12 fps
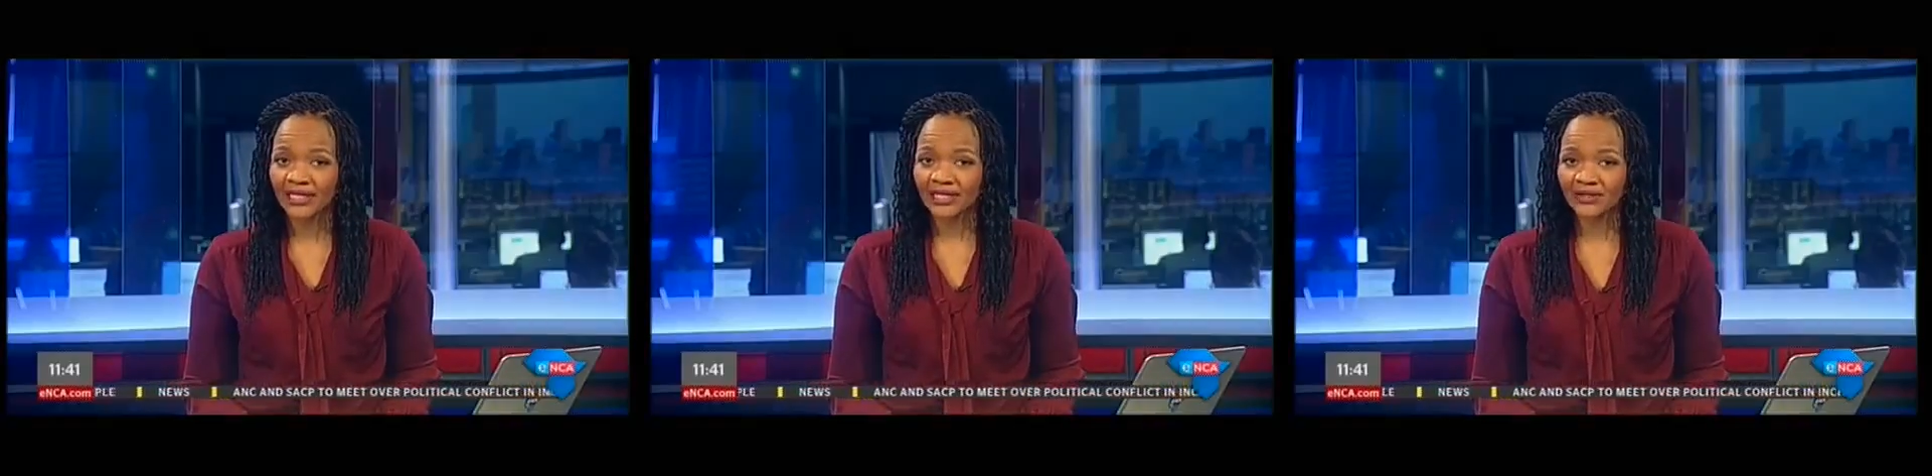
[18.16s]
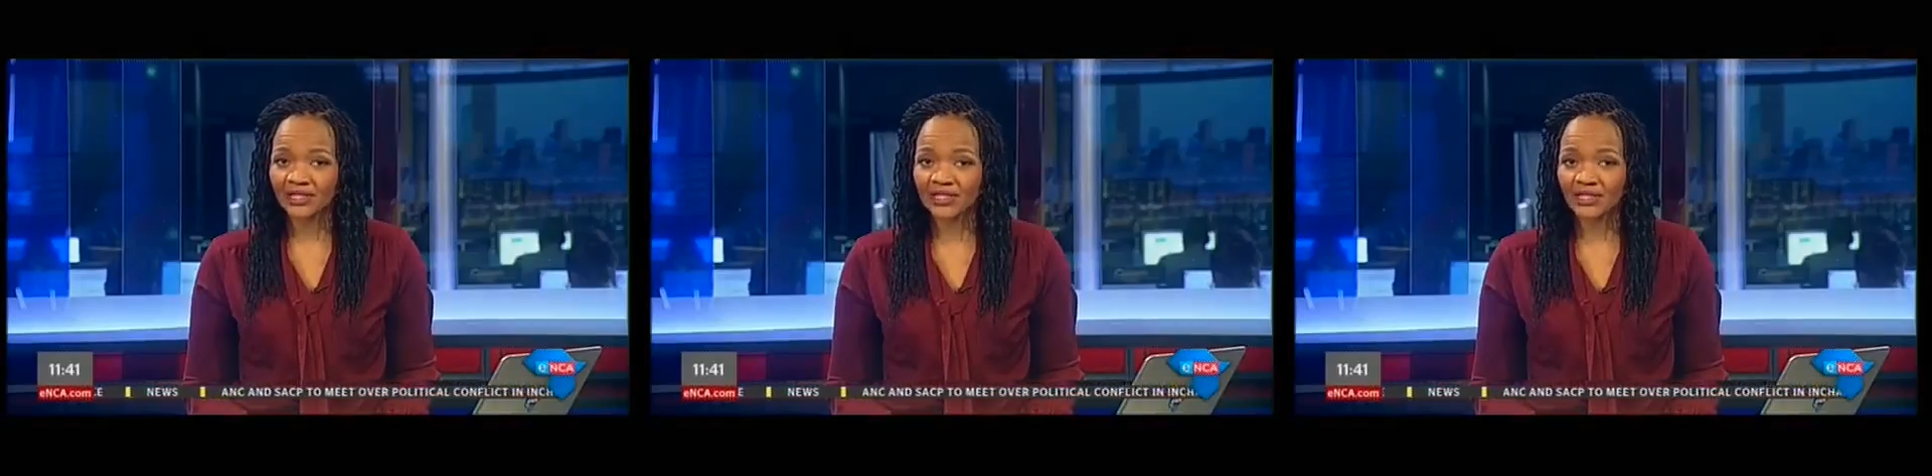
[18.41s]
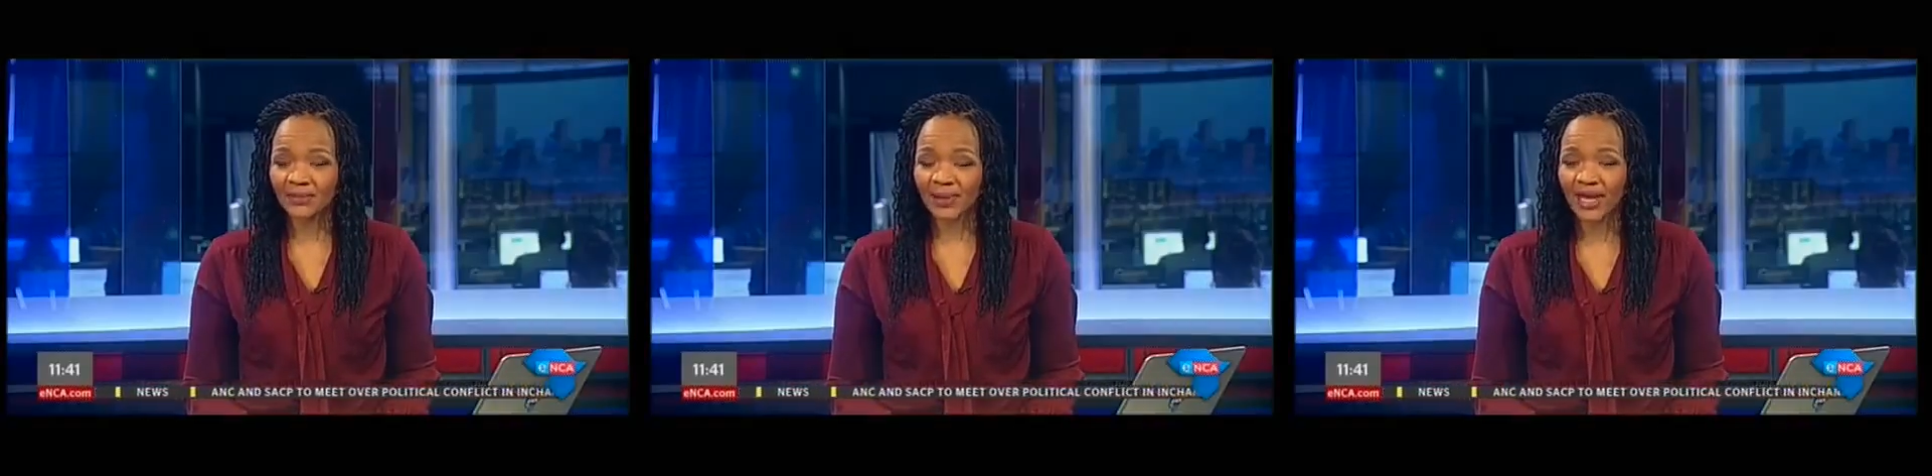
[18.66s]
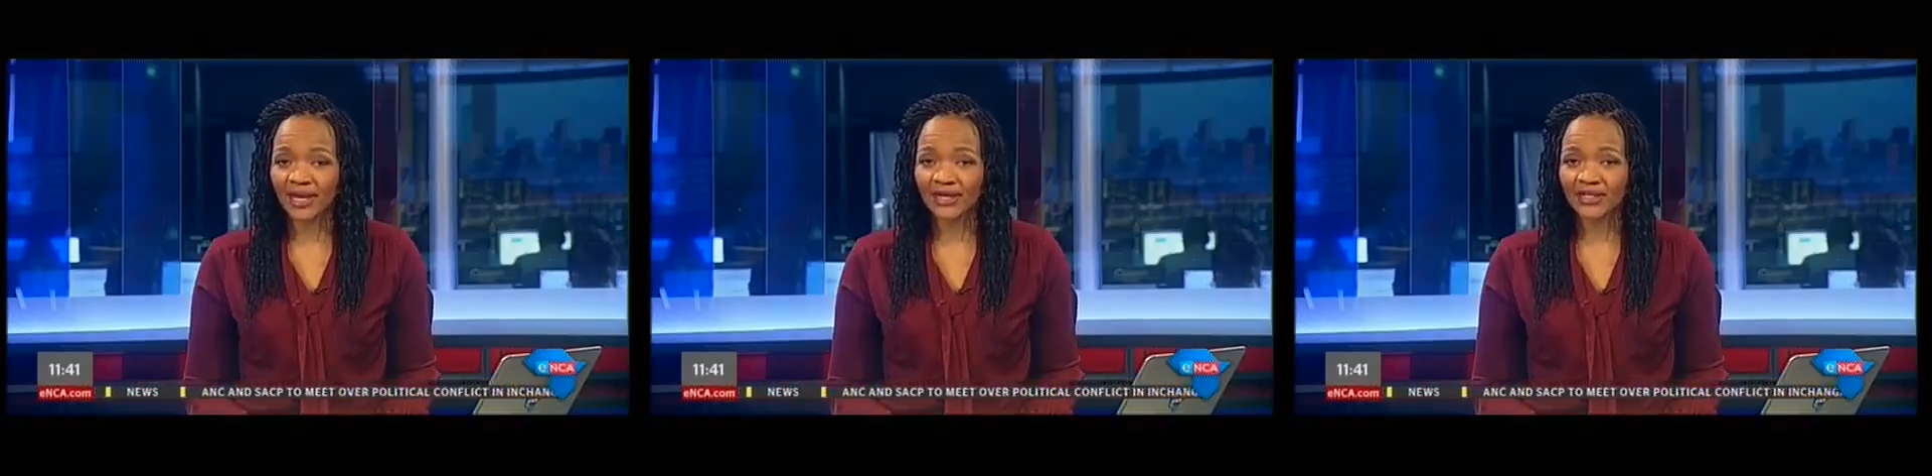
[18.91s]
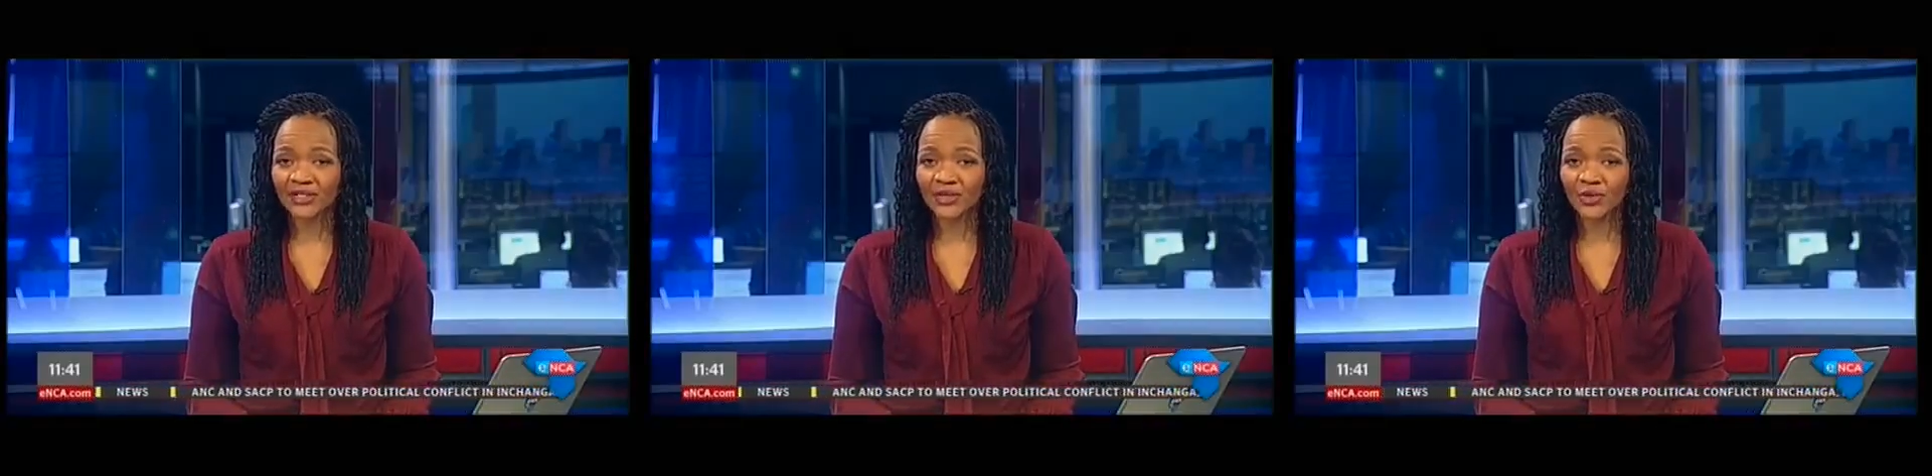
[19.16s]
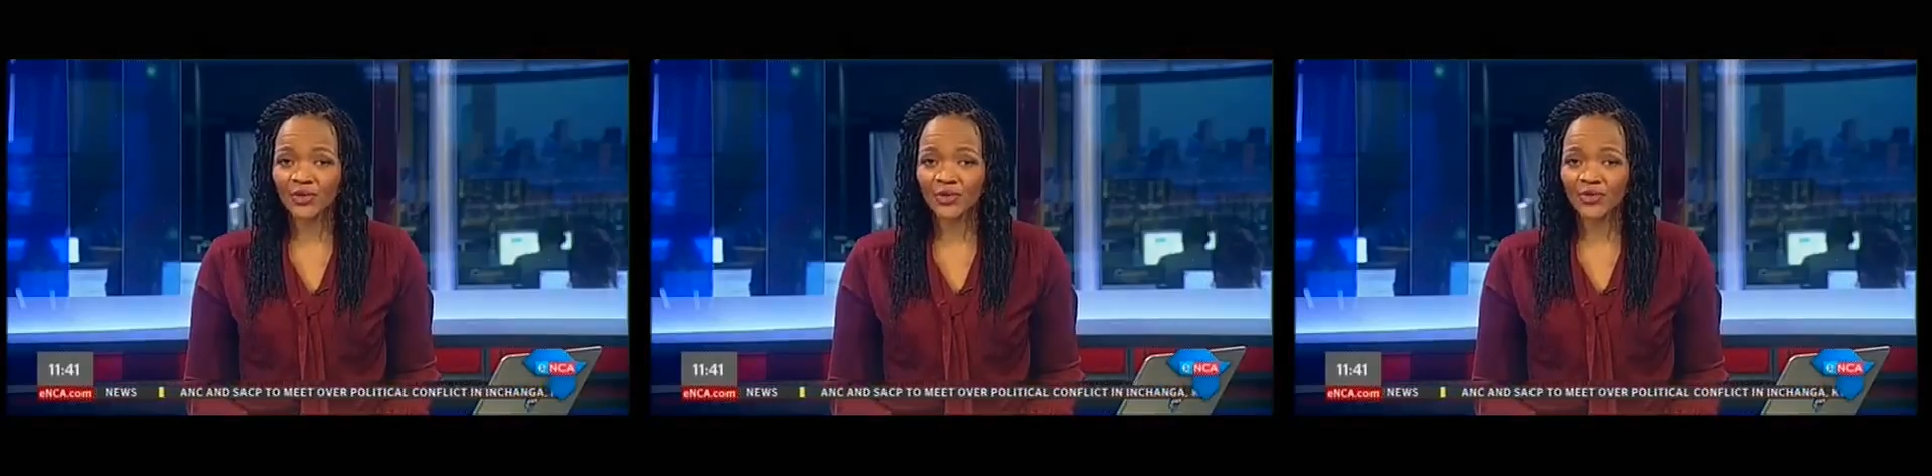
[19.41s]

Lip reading: Guilty suppliers could